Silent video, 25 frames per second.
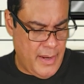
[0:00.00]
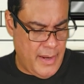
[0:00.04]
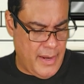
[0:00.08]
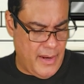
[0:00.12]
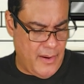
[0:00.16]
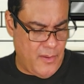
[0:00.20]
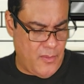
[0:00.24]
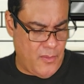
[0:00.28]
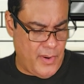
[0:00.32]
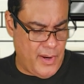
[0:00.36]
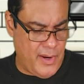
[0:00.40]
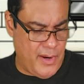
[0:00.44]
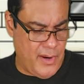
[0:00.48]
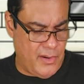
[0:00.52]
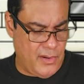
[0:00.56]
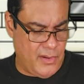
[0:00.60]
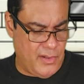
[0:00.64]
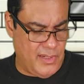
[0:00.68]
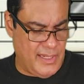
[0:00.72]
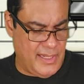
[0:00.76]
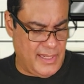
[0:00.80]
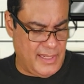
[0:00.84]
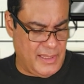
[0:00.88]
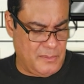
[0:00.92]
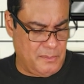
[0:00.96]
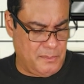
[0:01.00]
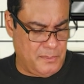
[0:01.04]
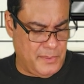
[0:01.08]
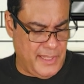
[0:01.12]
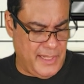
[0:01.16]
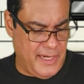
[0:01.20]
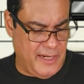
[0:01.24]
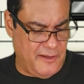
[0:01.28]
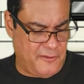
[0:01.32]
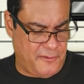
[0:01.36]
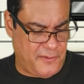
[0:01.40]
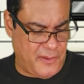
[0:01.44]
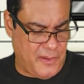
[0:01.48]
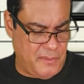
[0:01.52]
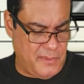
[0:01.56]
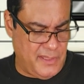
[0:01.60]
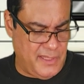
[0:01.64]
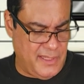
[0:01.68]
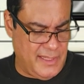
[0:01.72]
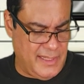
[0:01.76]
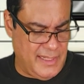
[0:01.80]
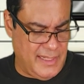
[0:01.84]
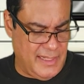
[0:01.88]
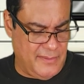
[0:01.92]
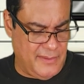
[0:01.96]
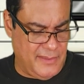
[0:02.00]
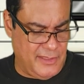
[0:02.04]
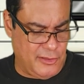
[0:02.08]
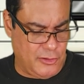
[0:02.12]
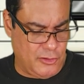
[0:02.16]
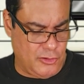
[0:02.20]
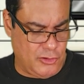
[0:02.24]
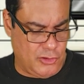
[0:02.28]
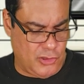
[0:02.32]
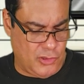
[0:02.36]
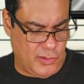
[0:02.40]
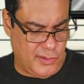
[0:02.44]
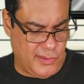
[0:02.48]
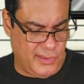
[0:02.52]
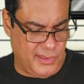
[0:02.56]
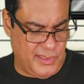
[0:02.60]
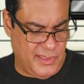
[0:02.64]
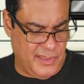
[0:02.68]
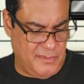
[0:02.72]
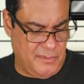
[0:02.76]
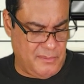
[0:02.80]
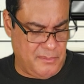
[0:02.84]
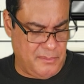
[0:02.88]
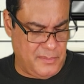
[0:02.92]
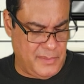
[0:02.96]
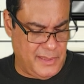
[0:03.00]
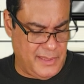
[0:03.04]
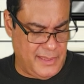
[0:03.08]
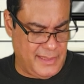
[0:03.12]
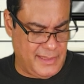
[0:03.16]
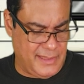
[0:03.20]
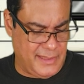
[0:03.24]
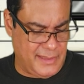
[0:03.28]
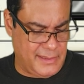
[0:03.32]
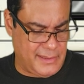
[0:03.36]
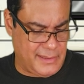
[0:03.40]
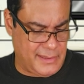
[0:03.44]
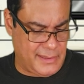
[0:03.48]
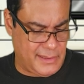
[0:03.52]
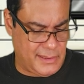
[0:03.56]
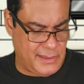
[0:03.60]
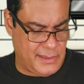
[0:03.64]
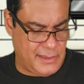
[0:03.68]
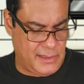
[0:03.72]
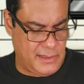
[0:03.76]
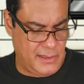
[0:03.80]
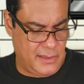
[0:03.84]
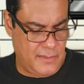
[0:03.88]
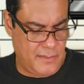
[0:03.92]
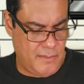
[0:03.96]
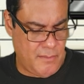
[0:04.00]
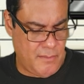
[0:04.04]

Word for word: And we're going to let it bake from 11 to 13 minutes